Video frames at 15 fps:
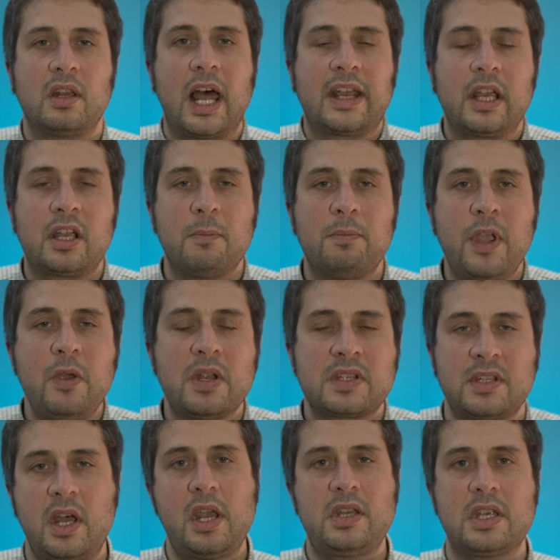like a computer
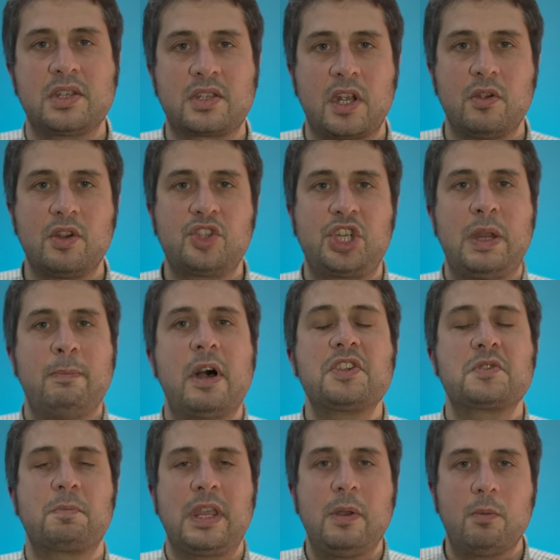scientist, so she
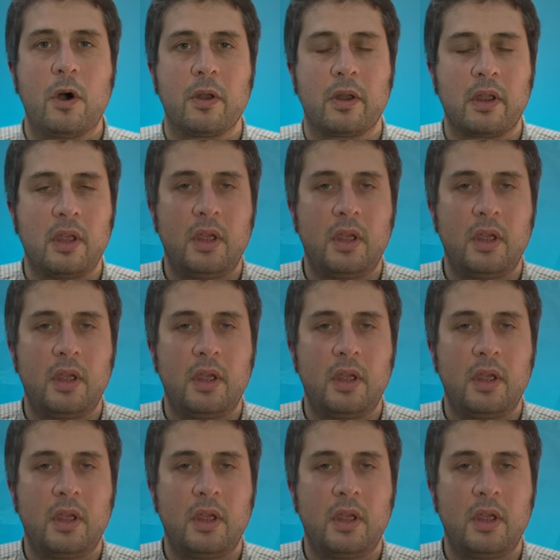must be one.